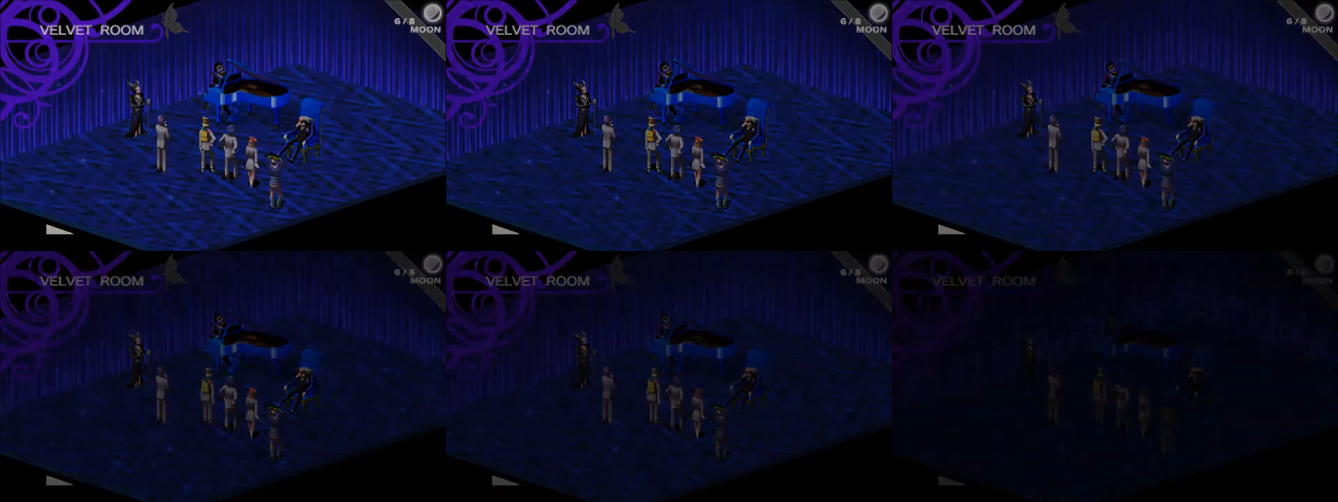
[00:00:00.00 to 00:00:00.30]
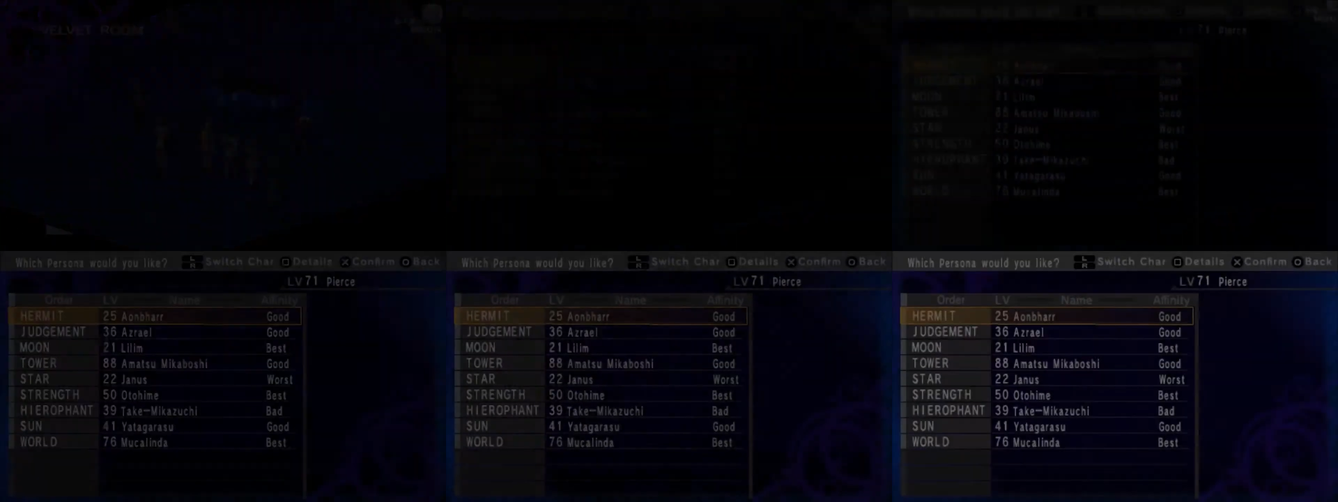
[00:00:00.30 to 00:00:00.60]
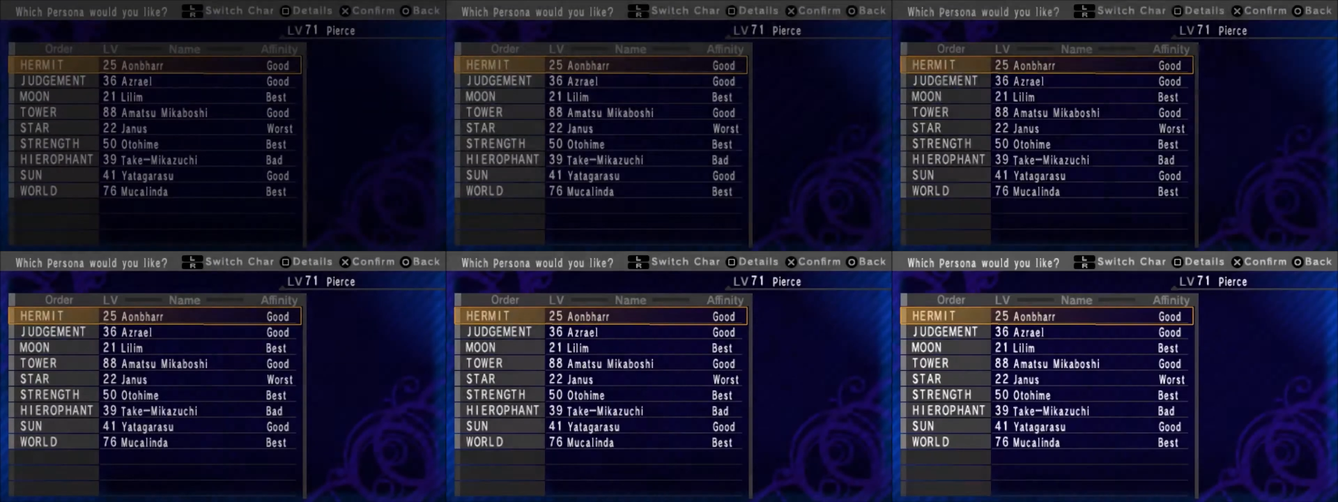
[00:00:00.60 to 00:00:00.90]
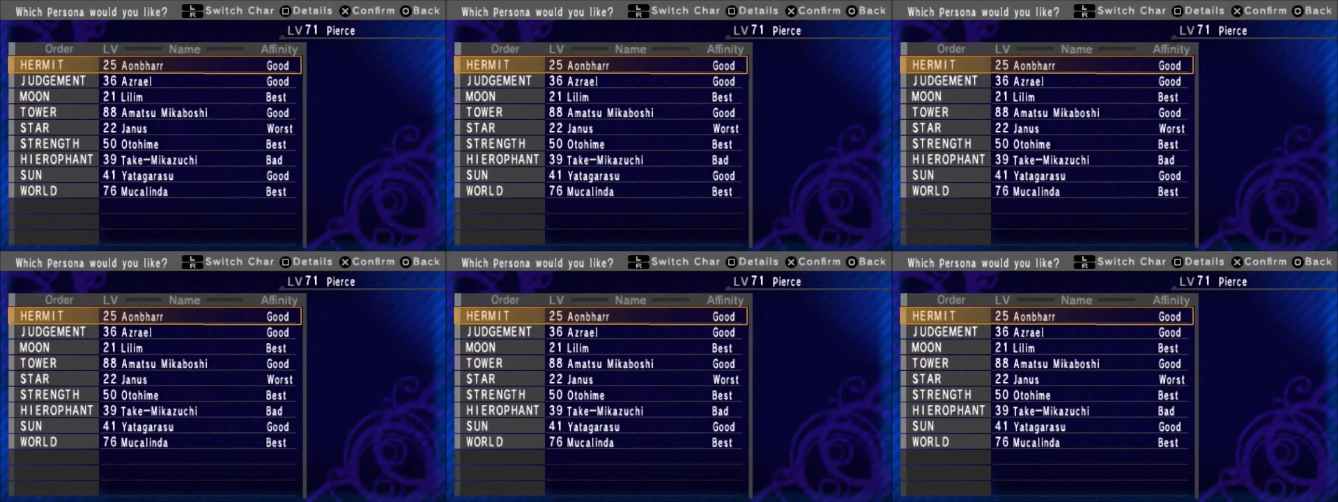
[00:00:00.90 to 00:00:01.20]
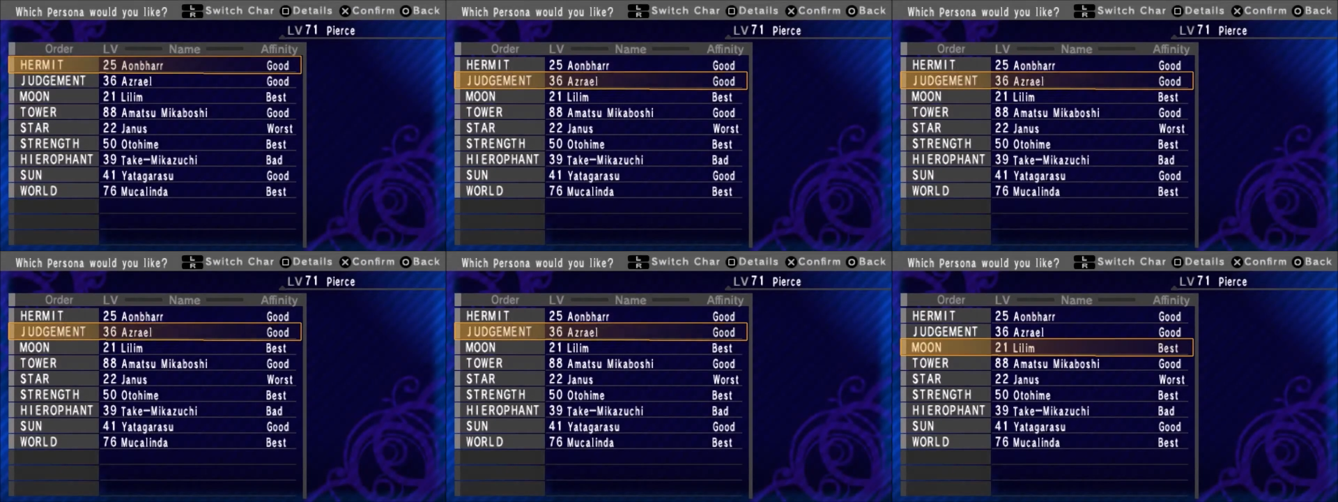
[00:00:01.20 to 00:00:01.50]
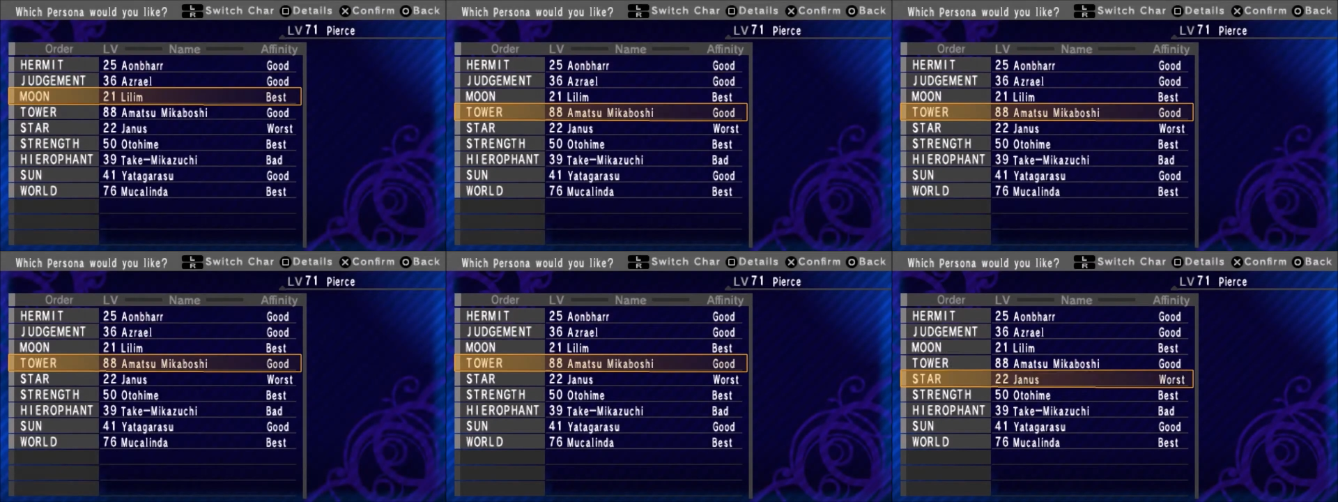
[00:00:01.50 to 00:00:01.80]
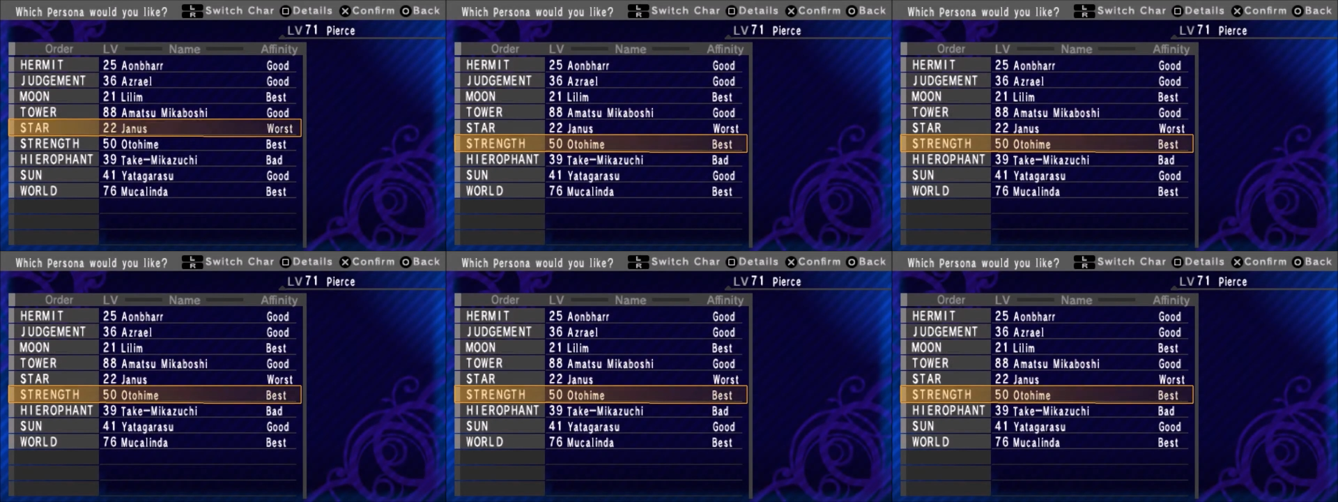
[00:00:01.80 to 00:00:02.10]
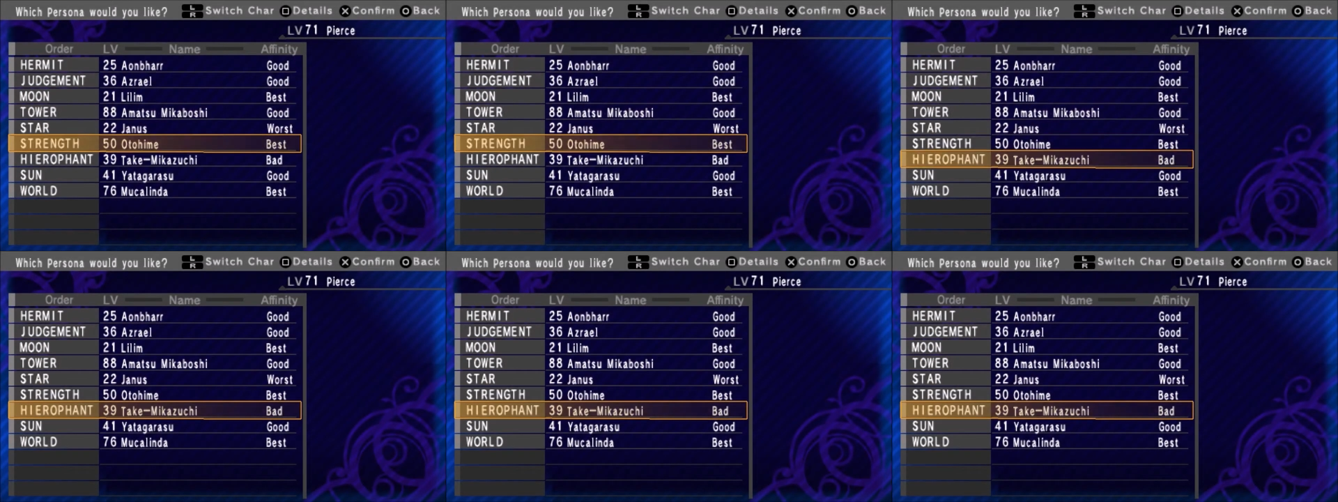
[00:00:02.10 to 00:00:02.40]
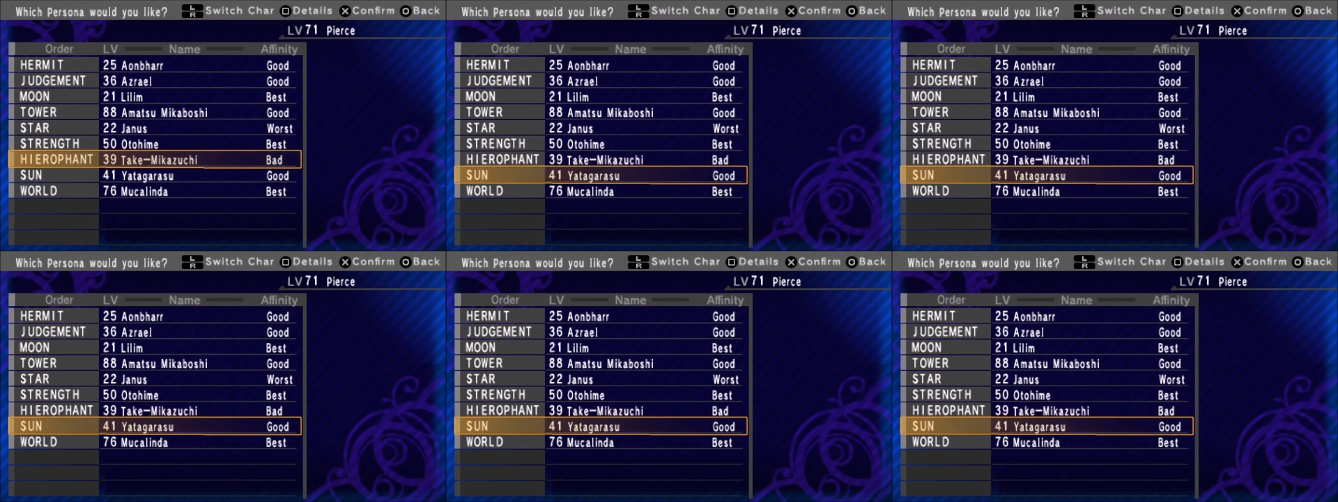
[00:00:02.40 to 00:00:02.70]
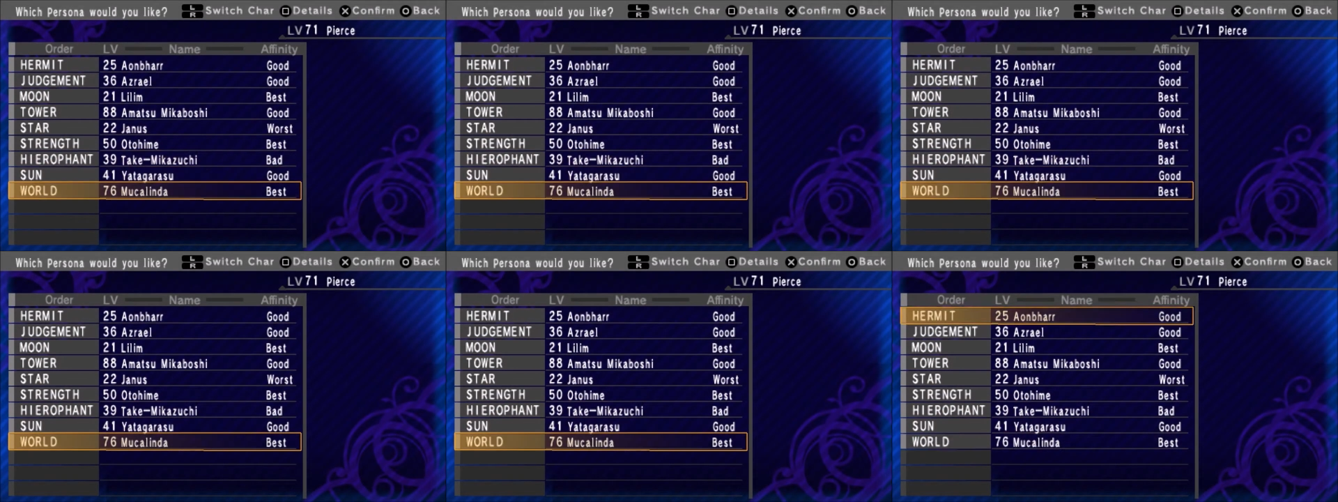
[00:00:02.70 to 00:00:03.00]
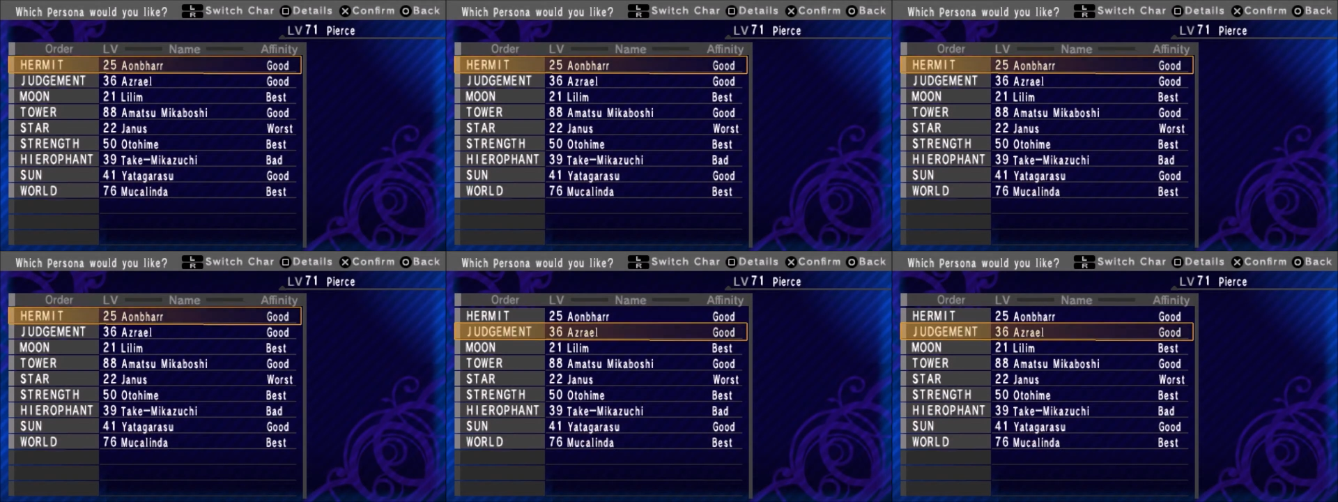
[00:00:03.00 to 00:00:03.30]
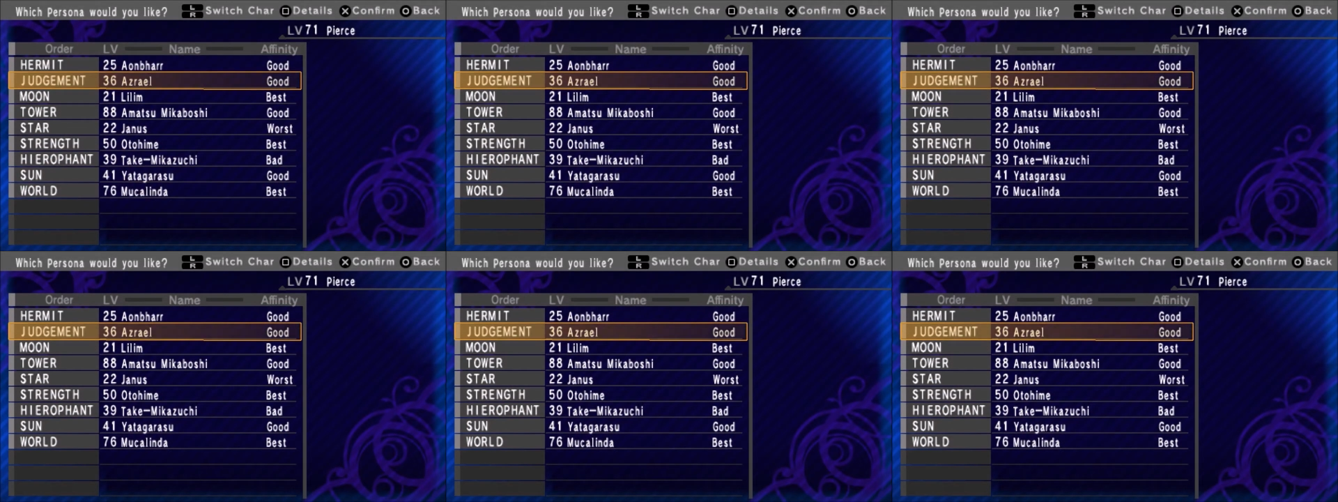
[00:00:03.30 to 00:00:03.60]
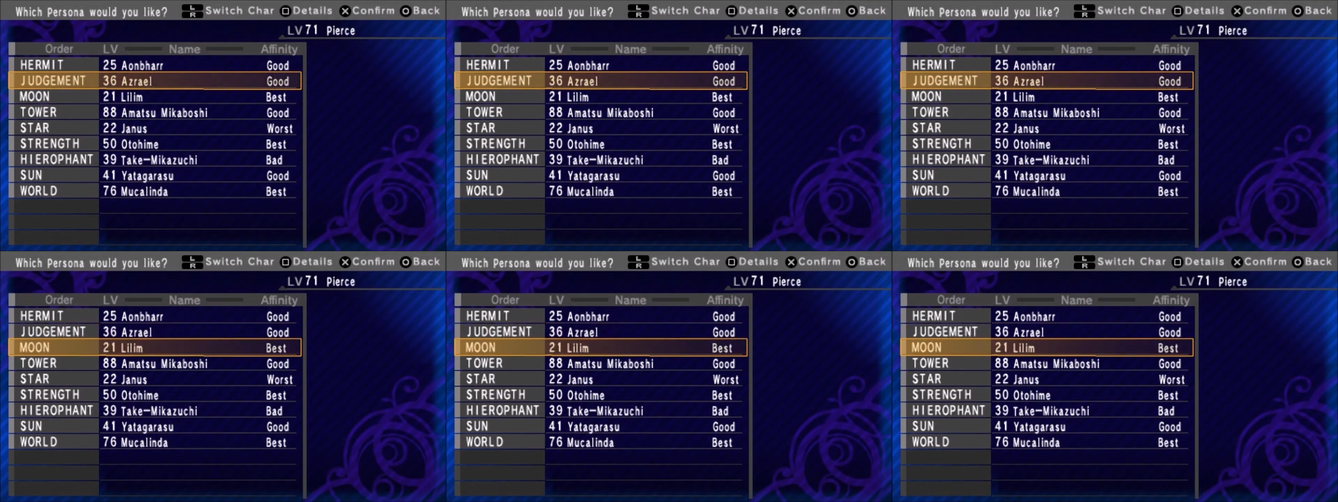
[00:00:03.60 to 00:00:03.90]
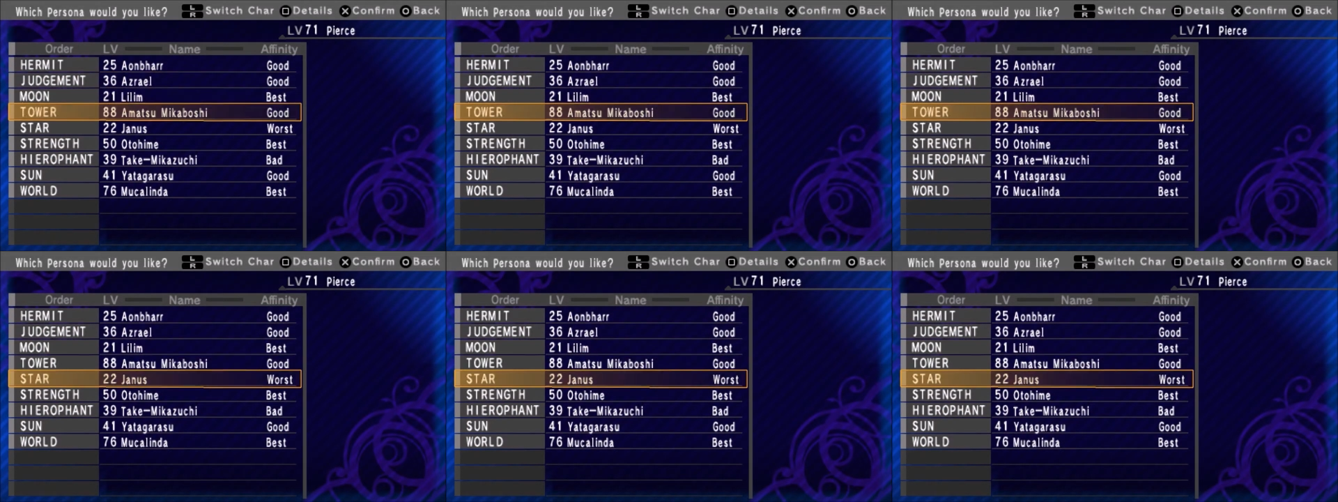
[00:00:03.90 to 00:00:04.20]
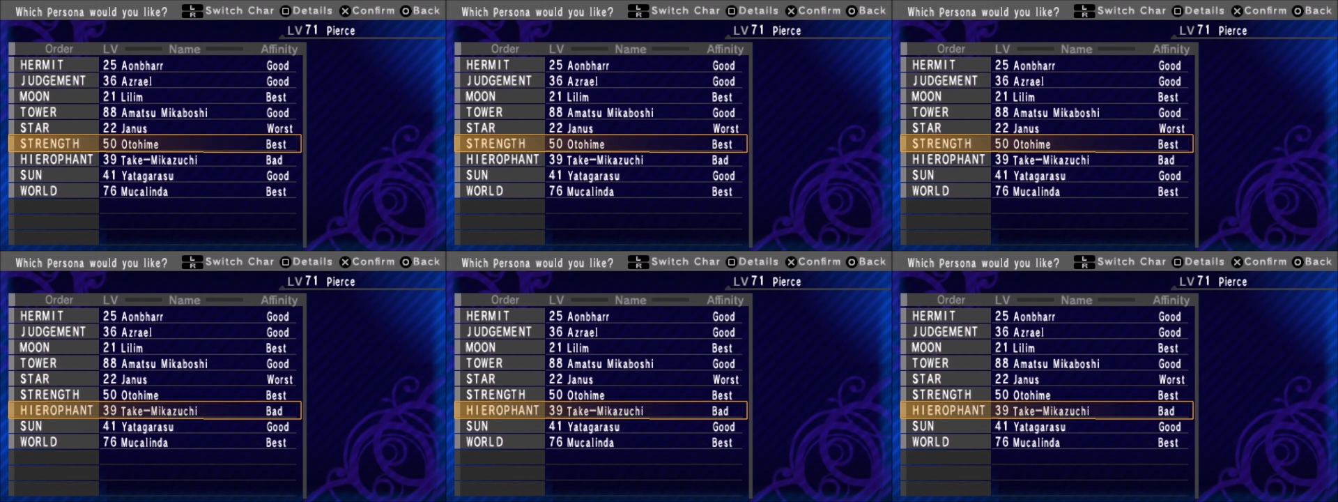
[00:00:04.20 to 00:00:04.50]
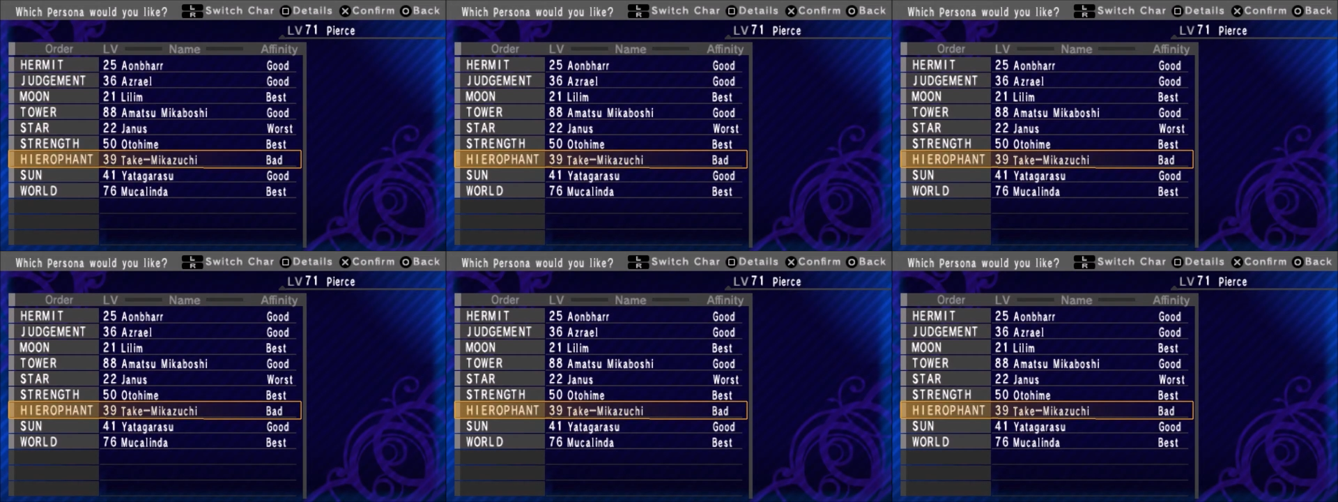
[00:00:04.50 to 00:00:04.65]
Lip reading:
No face is visible, so there are no lips to read.